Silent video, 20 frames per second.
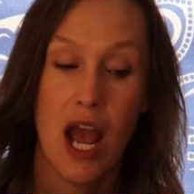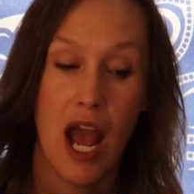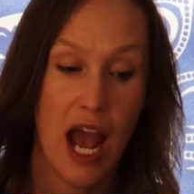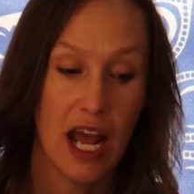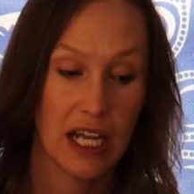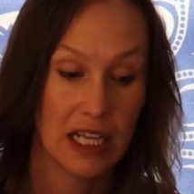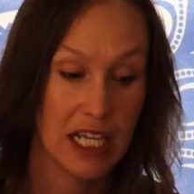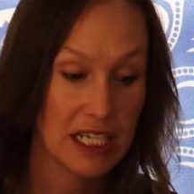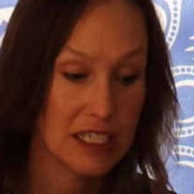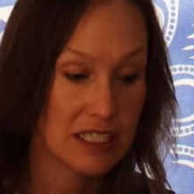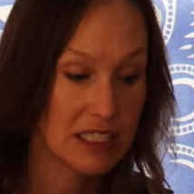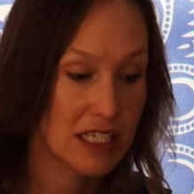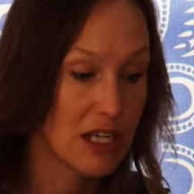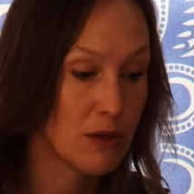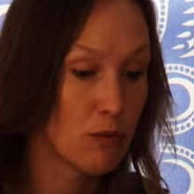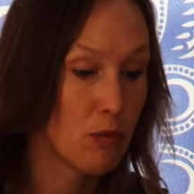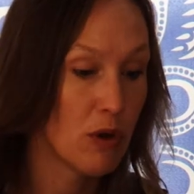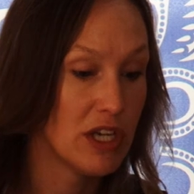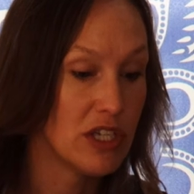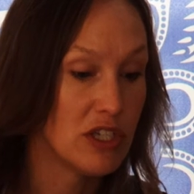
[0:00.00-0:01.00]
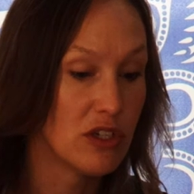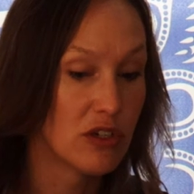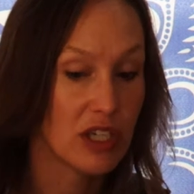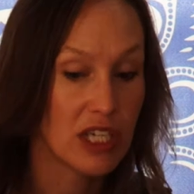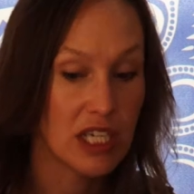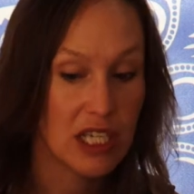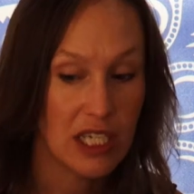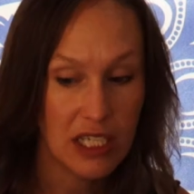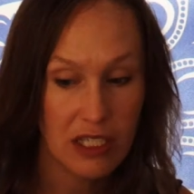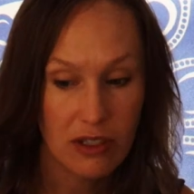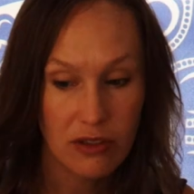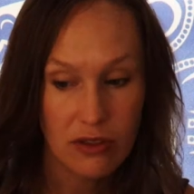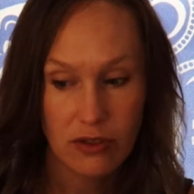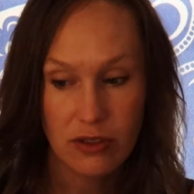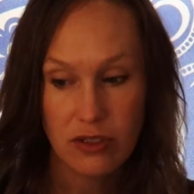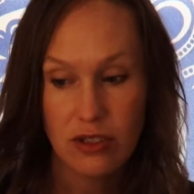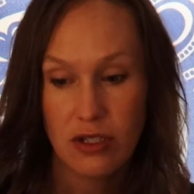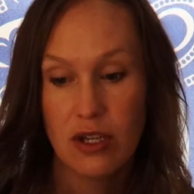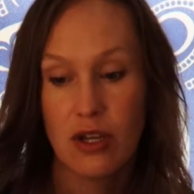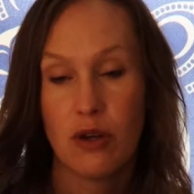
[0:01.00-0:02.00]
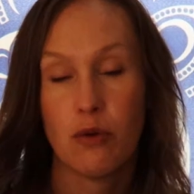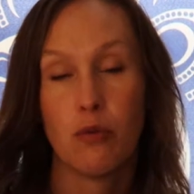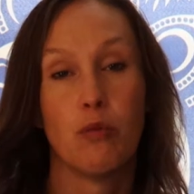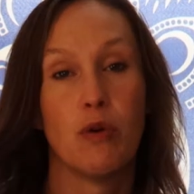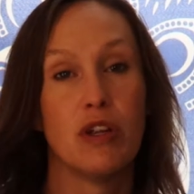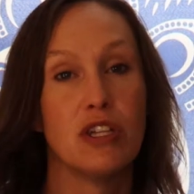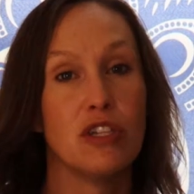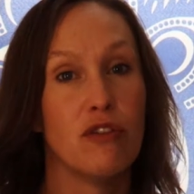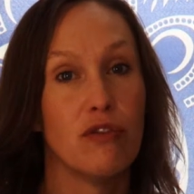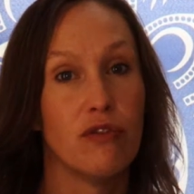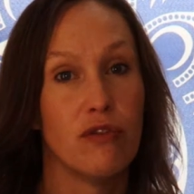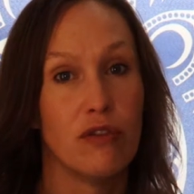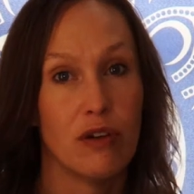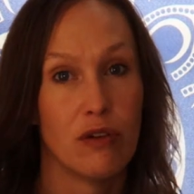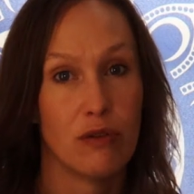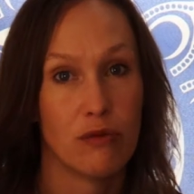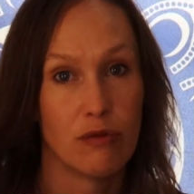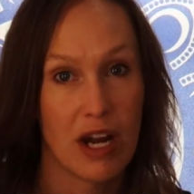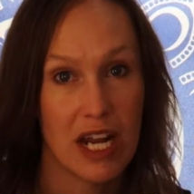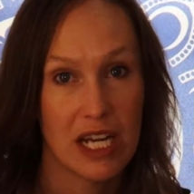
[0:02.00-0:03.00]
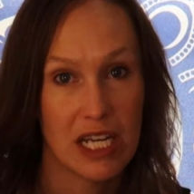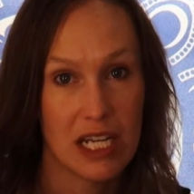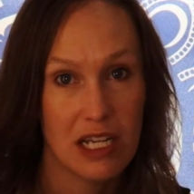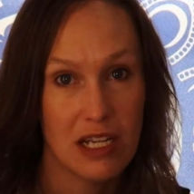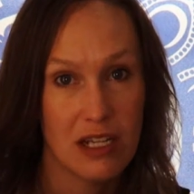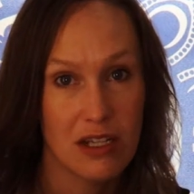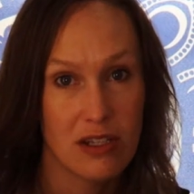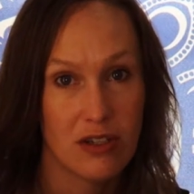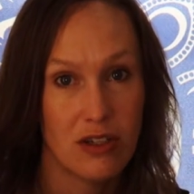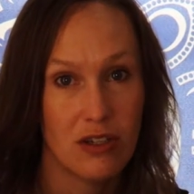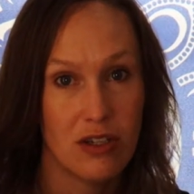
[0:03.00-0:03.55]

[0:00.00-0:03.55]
And like I said, when you're healed, when you feel ready,